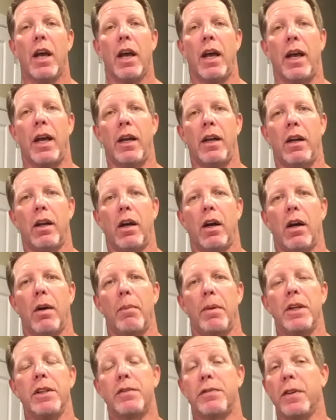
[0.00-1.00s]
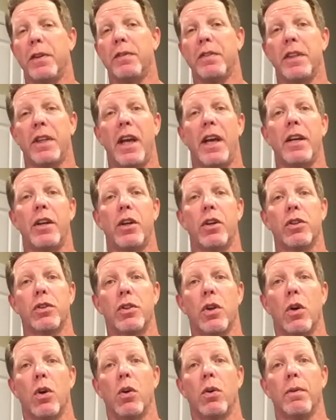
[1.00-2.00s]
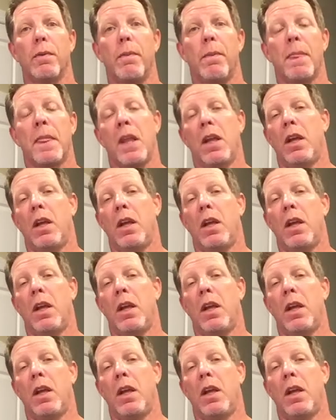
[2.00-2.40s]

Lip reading: and he's 58 years old.